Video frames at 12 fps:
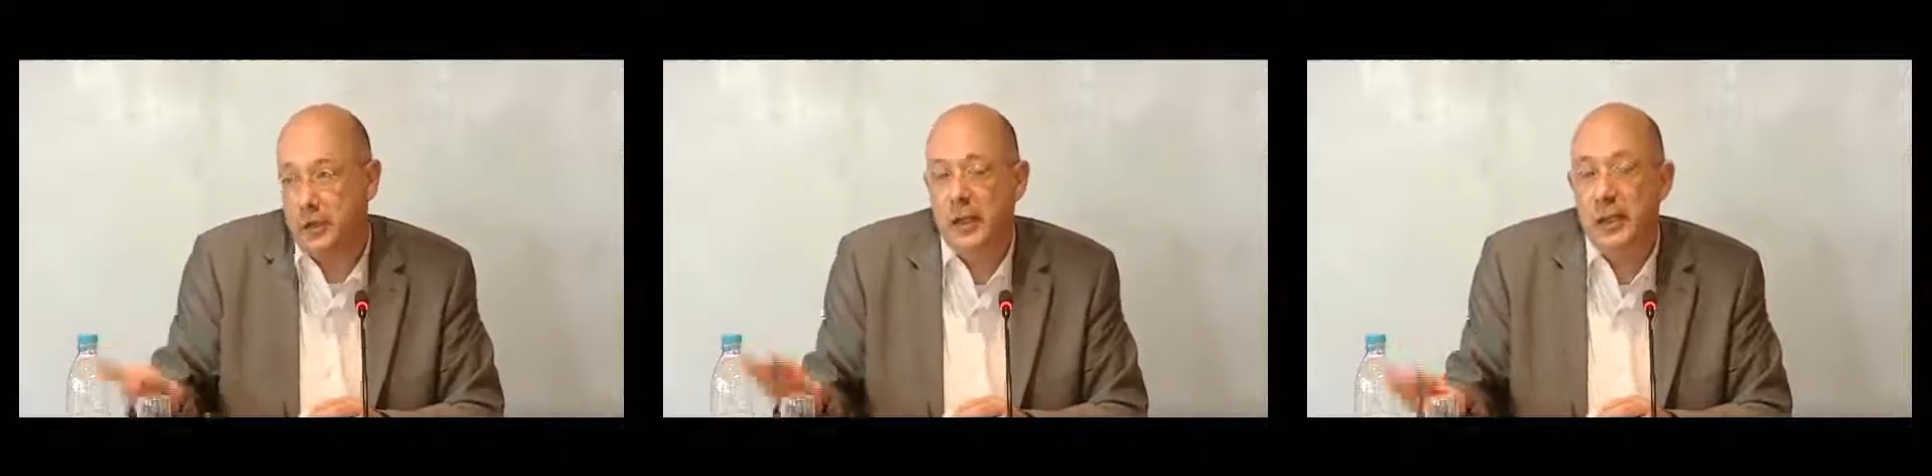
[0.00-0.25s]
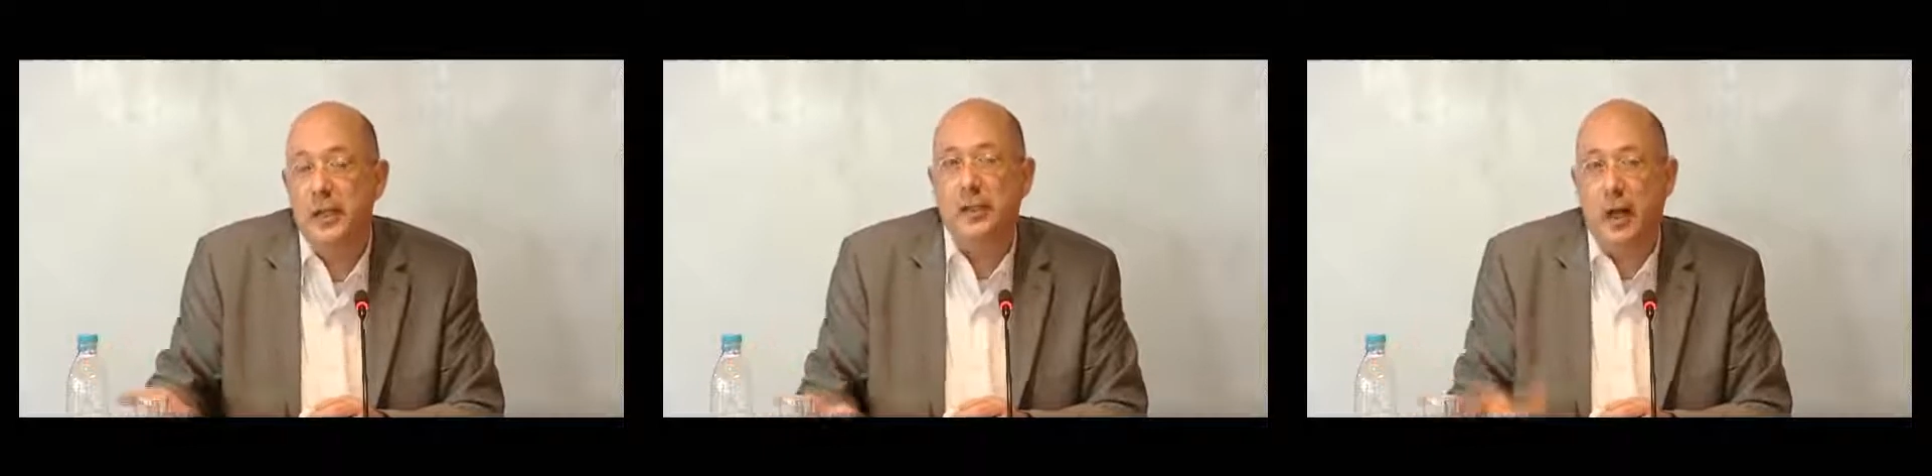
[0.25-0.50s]

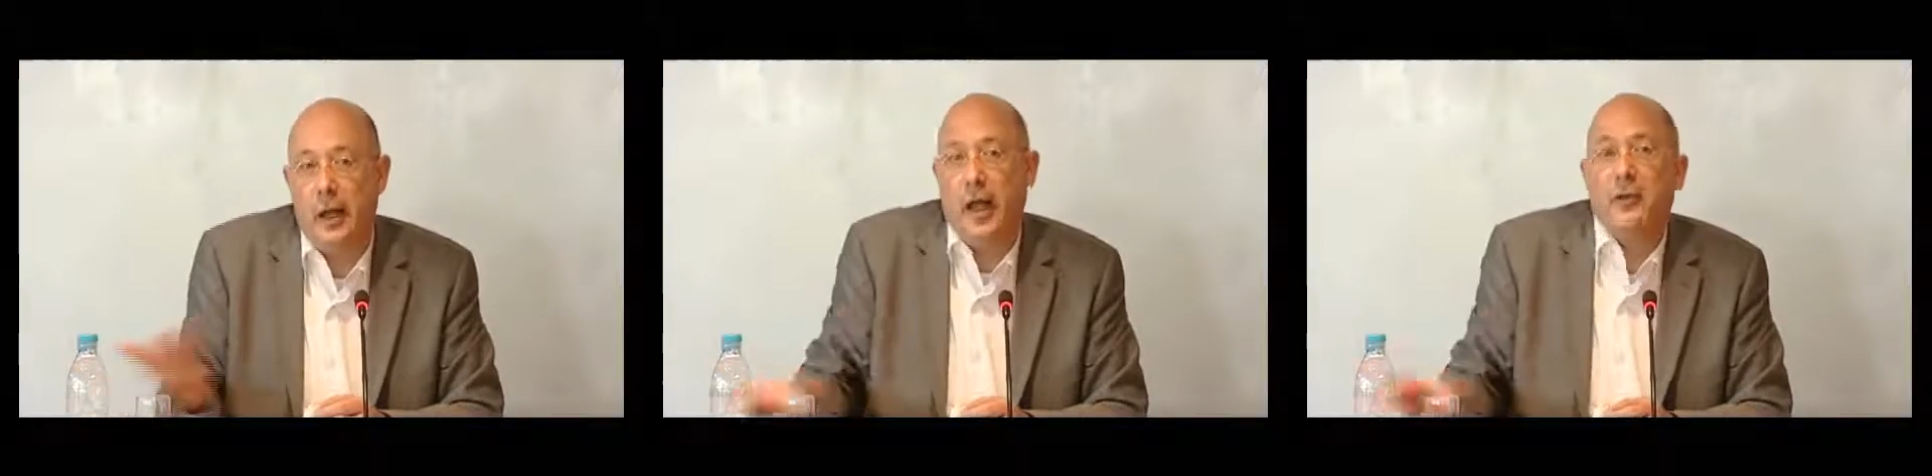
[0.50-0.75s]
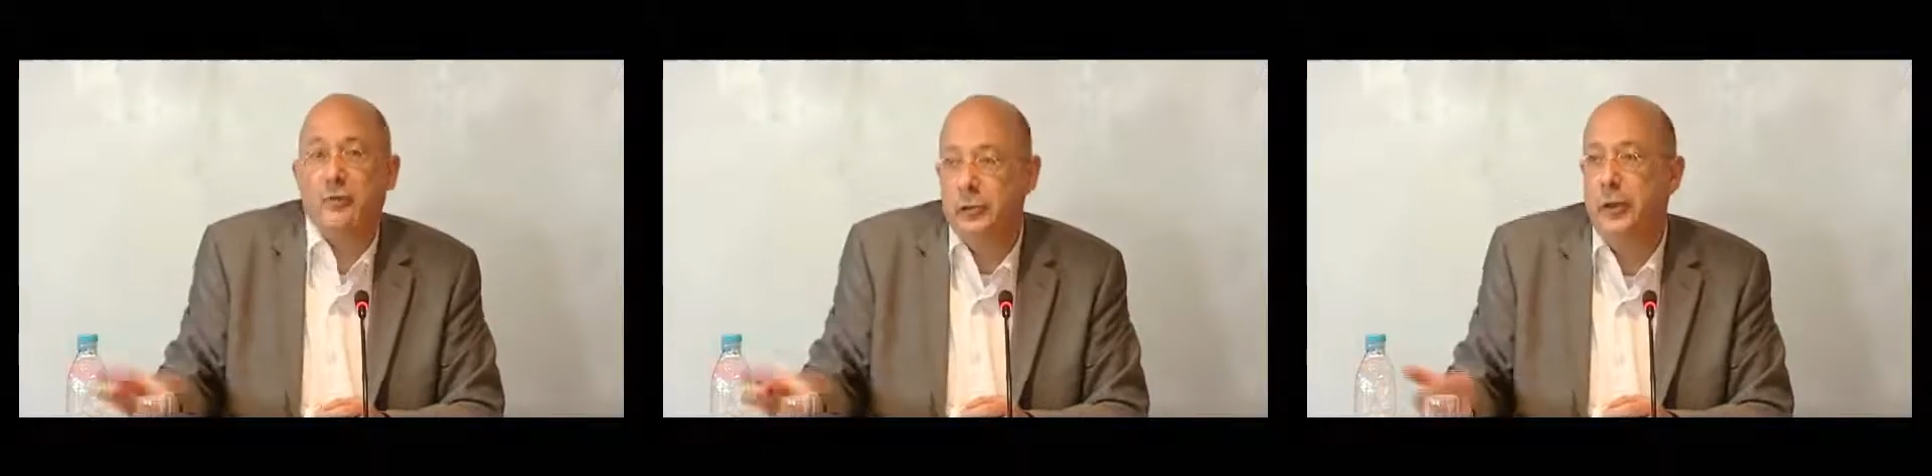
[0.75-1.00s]
trees
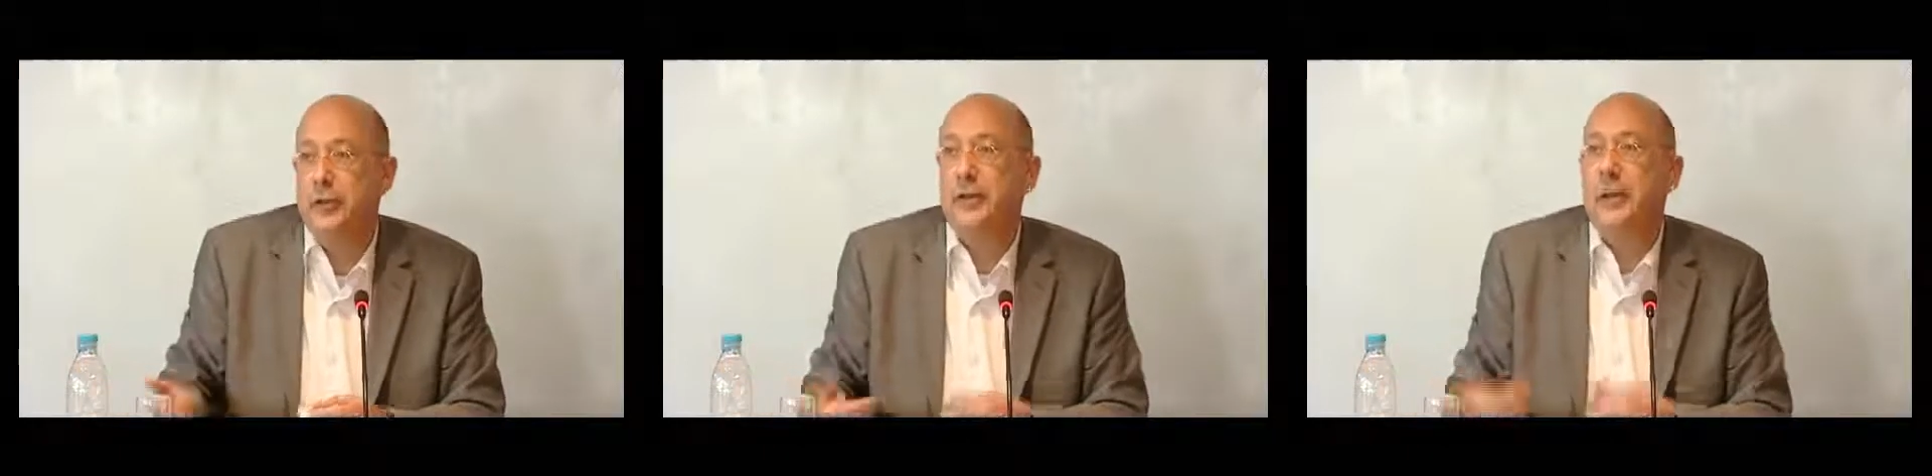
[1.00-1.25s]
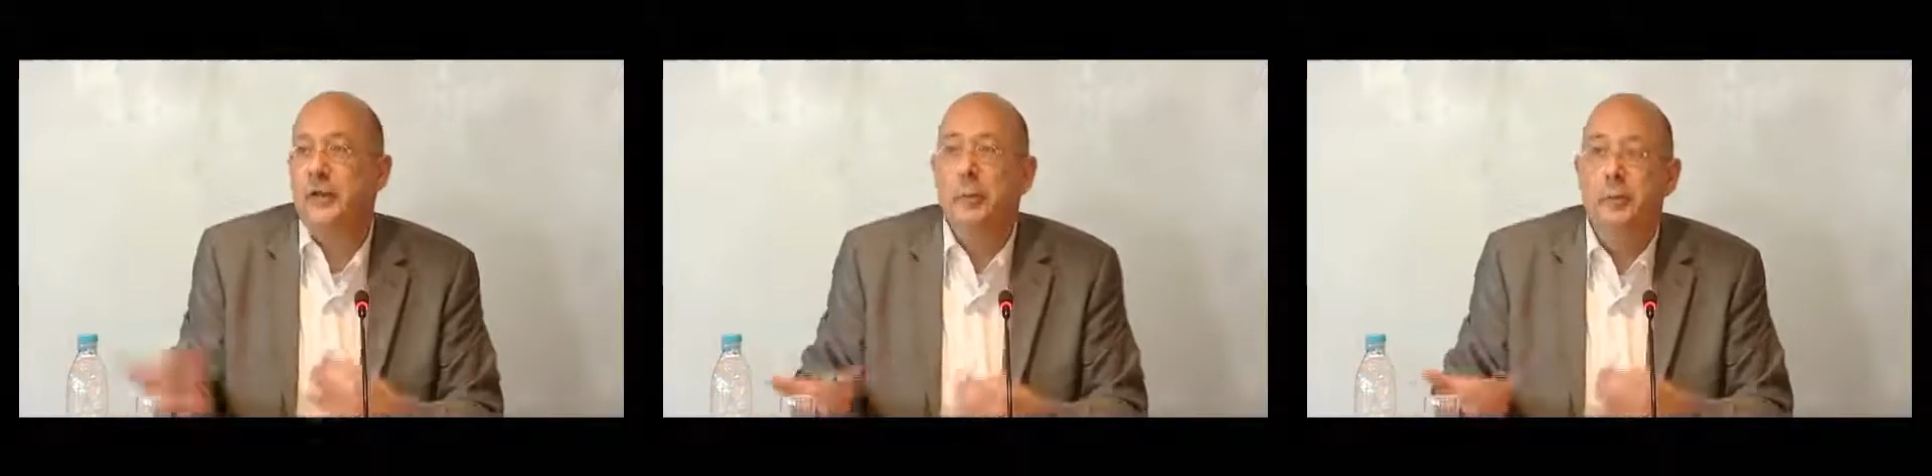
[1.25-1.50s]
have roots
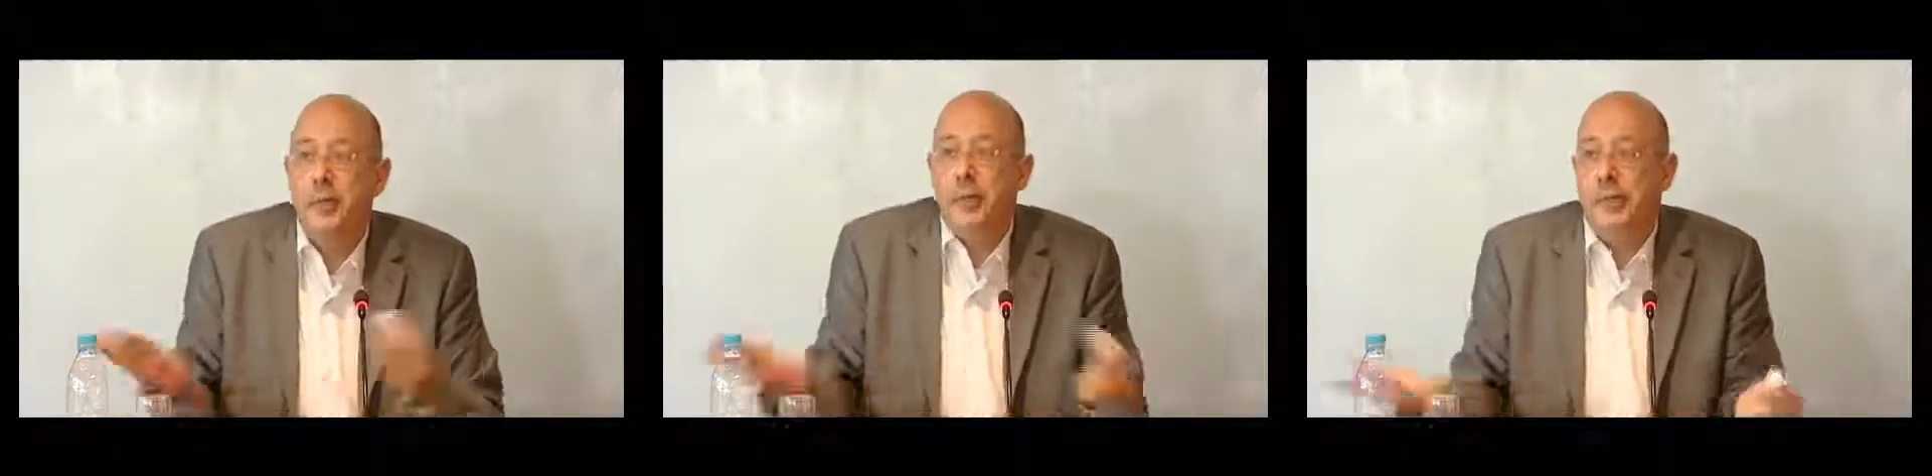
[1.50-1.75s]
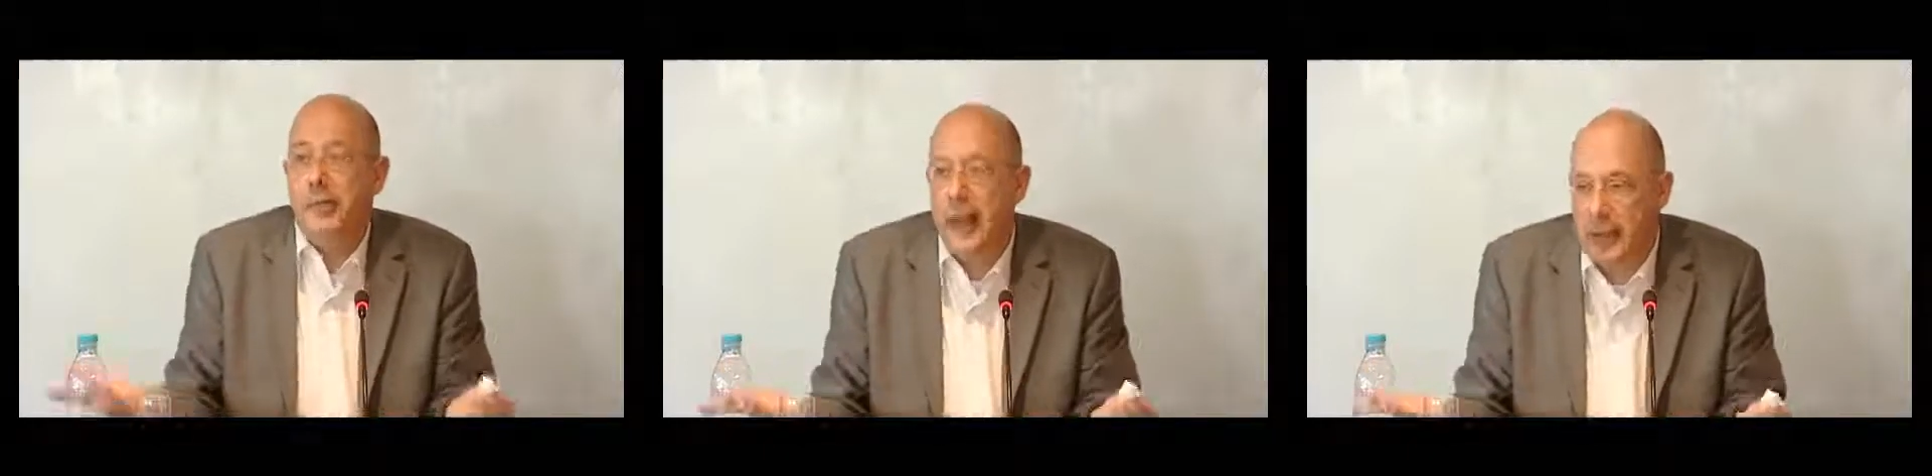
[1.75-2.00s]
and human
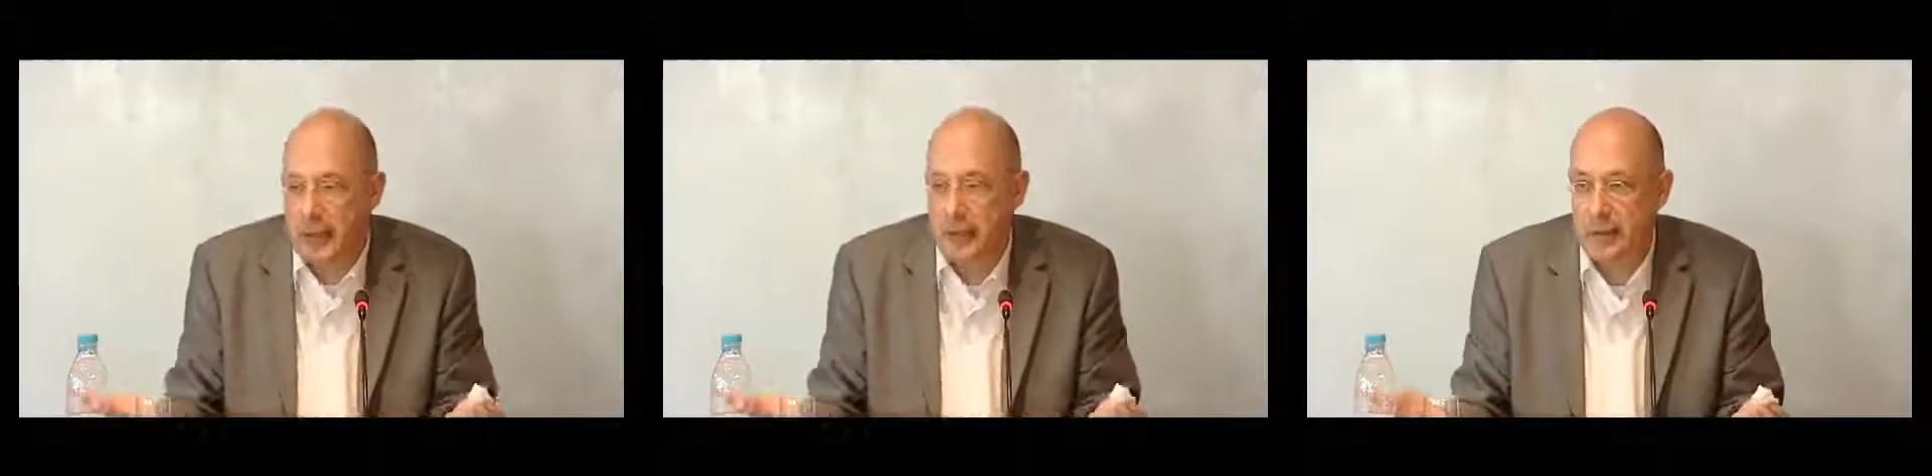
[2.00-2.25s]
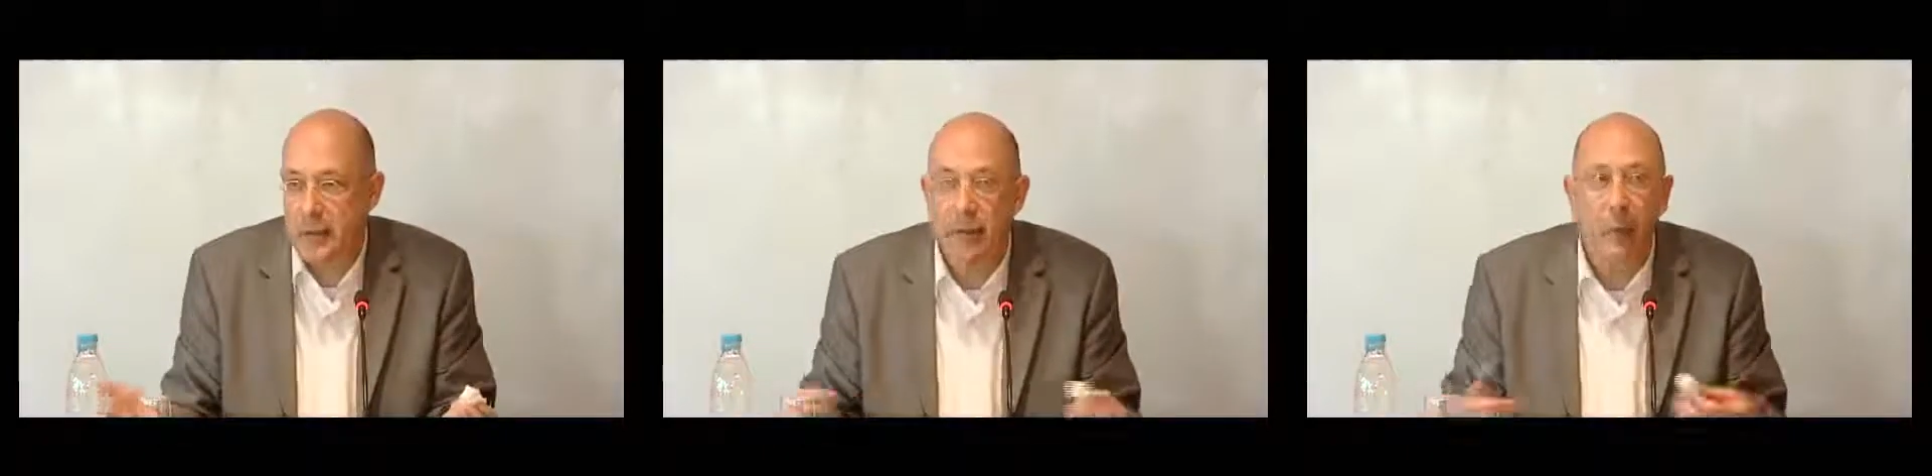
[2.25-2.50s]
beings legs.